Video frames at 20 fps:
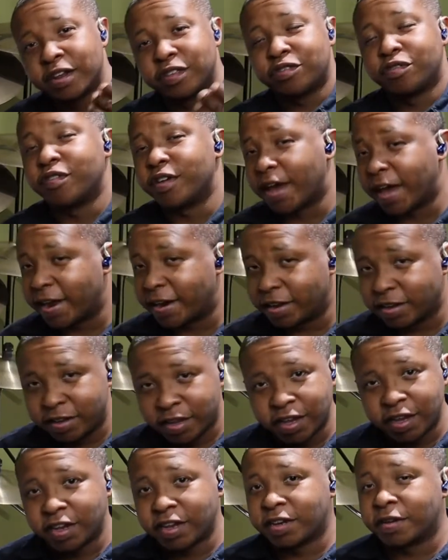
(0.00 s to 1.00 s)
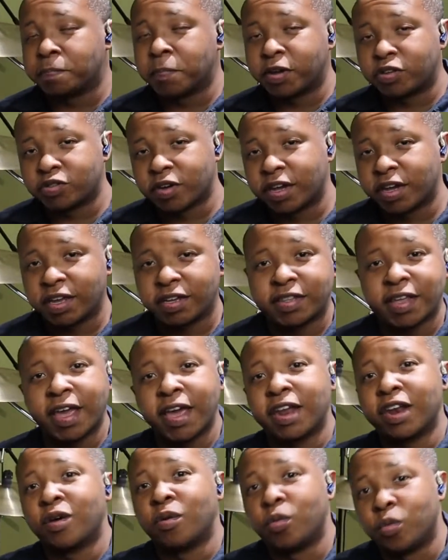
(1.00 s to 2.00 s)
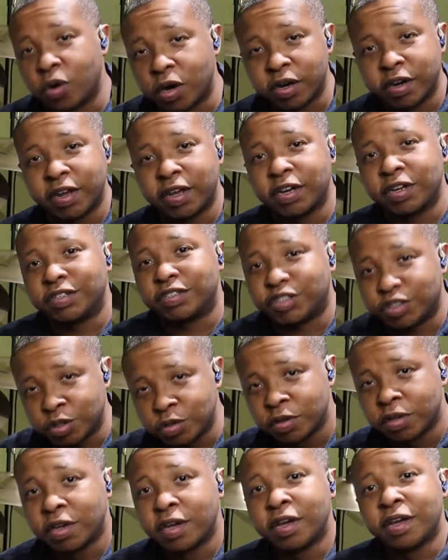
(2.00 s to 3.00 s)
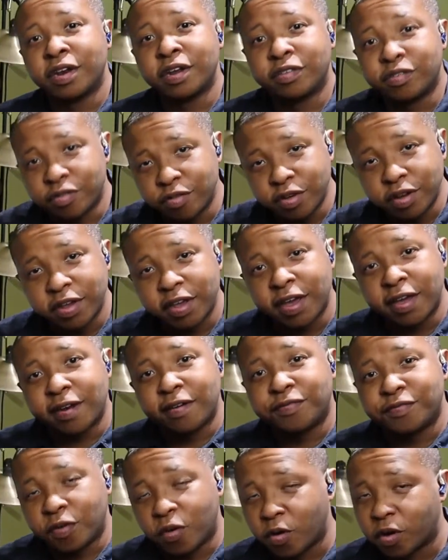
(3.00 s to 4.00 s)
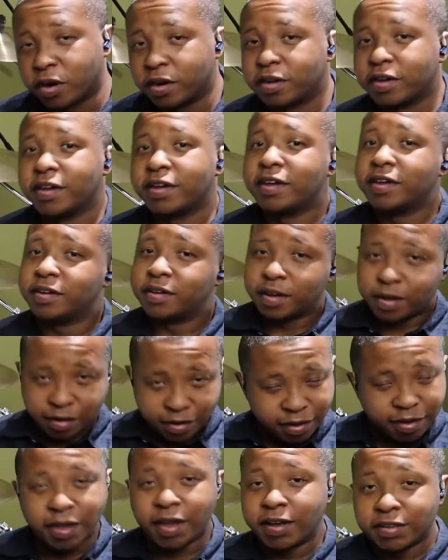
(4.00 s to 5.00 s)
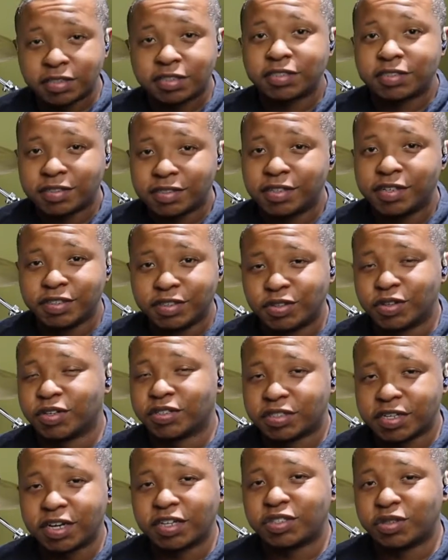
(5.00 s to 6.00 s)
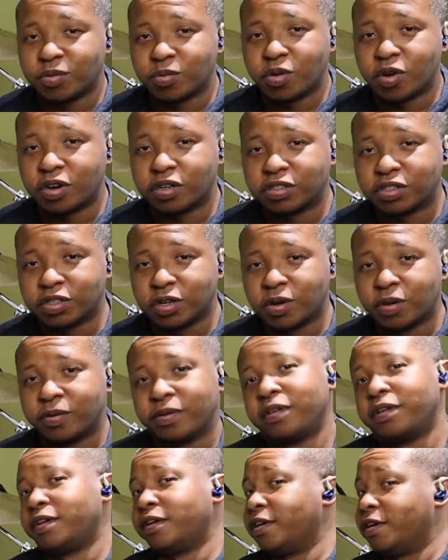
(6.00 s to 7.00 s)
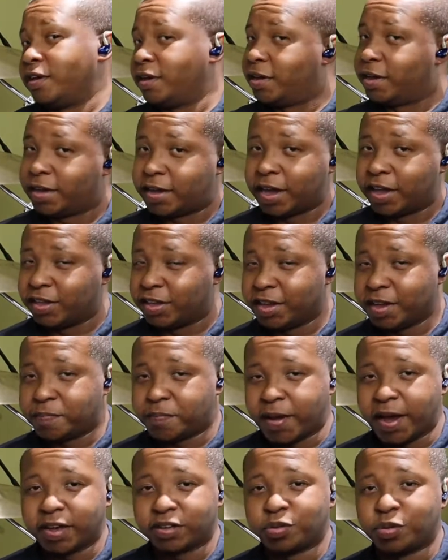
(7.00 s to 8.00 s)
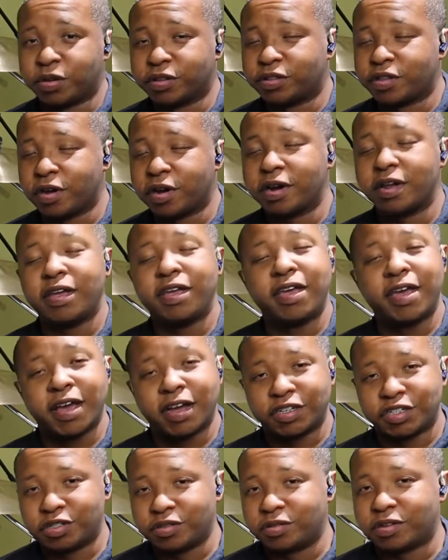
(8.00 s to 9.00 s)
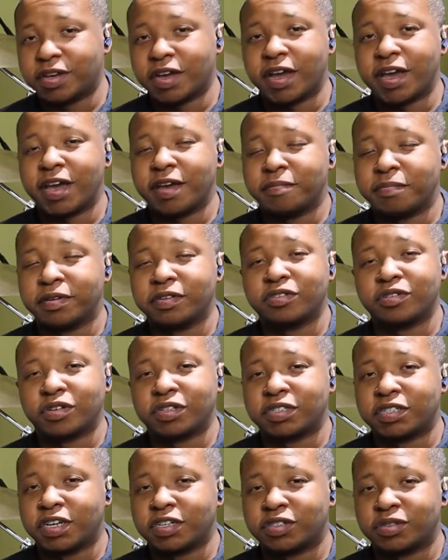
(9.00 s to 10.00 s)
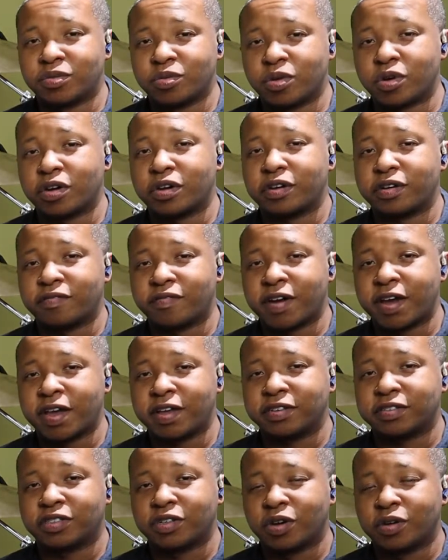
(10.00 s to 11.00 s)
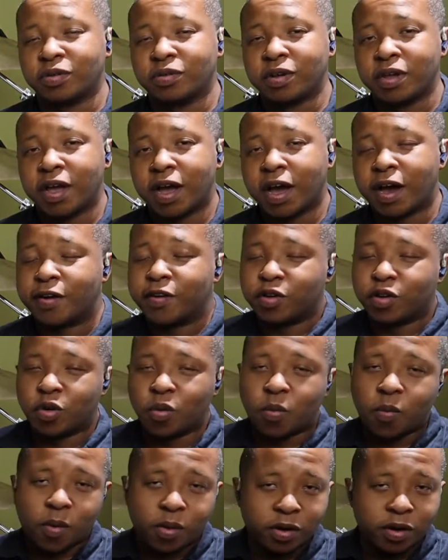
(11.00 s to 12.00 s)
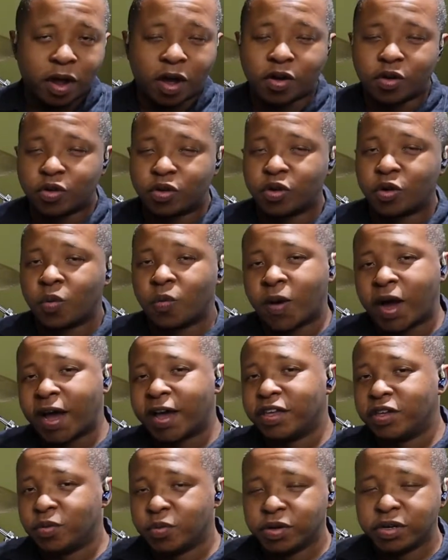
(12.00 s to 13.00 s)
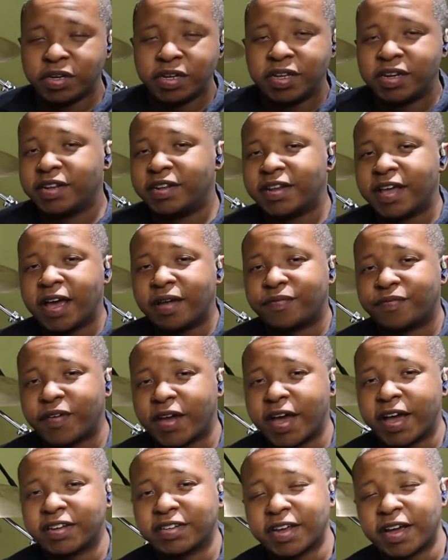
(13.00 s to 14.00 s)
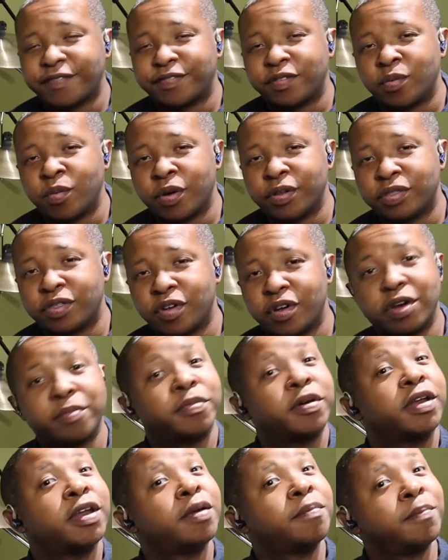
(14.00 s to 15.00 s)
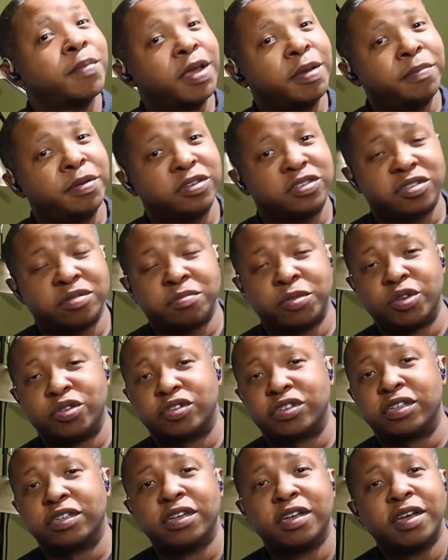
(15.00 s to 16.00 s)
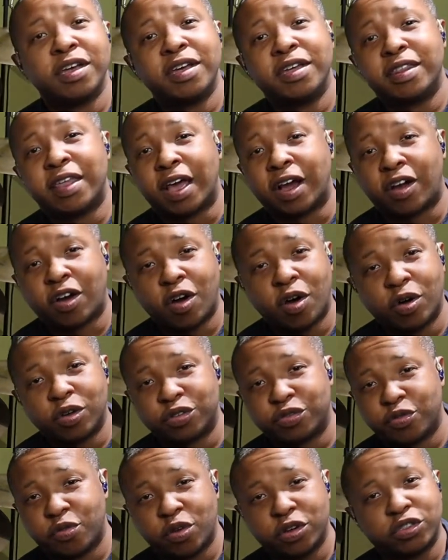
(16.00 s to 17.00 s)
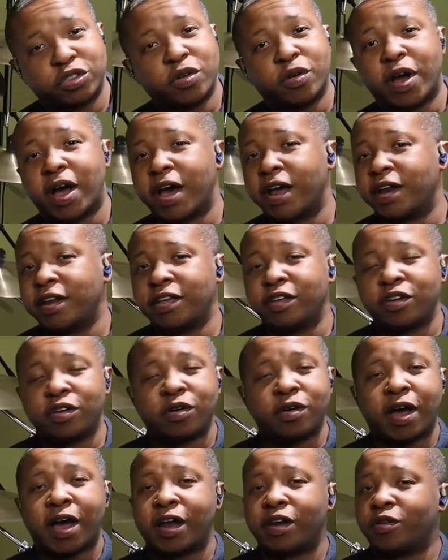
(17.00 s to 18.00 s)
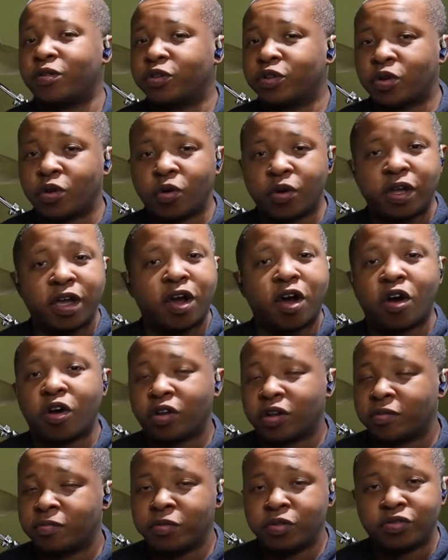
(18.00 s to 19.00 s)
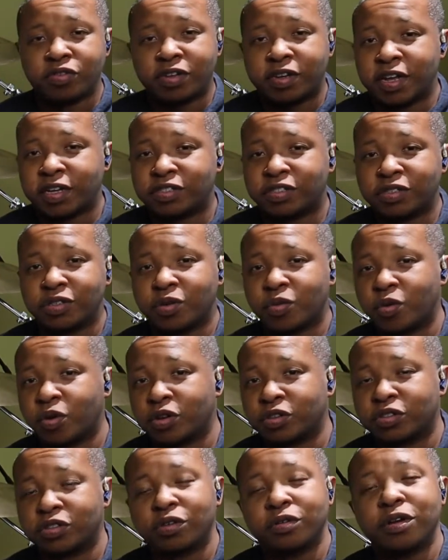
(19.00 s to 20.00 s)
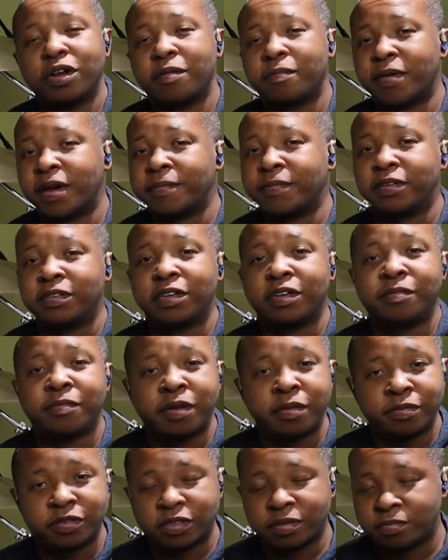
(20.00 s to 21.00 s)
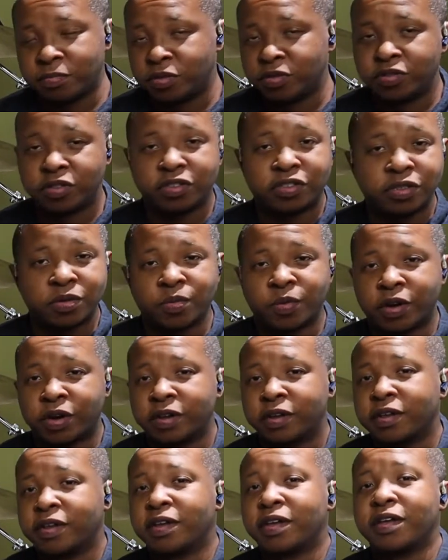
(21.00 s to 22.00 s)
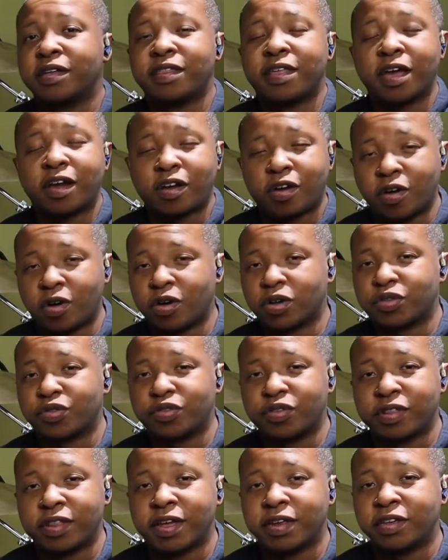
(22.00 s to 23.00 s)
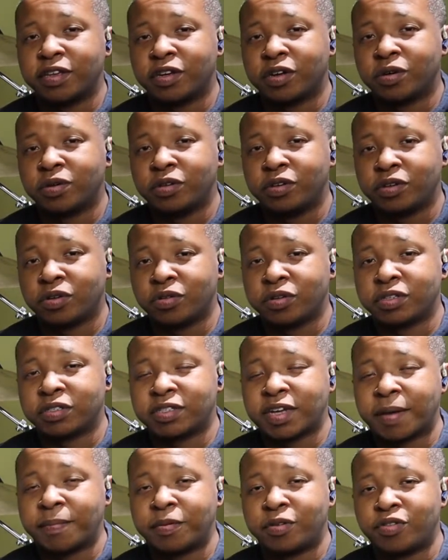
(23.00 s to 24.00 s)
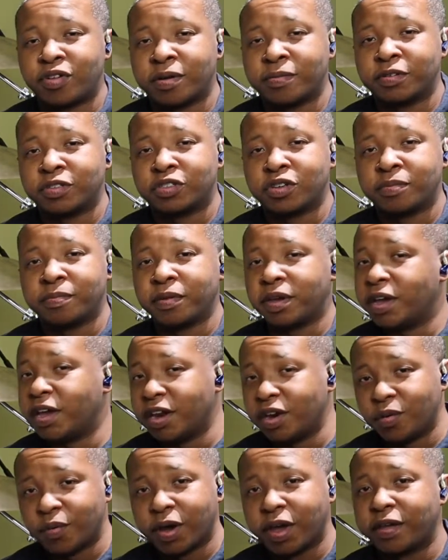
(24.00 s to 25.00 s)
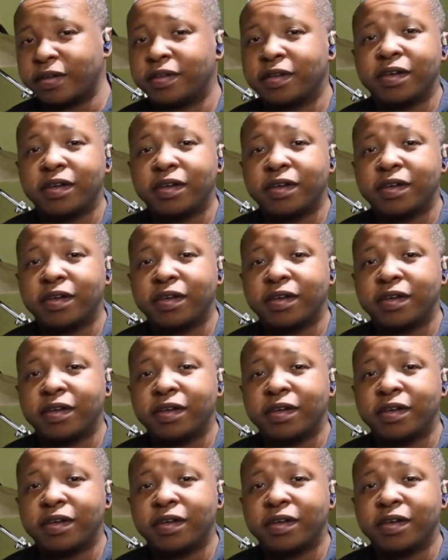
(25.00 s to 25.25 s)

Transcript: a 3. I had to dig in to make sure I get the and a 1 and a 2 and a 3 and a 4. Yes, it's going to take some work. So can you get past 130? Yes, you can, but it's going to take some work, right? So I don't know why you would need it that fast after 130, but there may be some music that calls for it. So I don't know all the music that's in the world. So there may be some music somewhere that calls for that, this type of drumming. So anyway,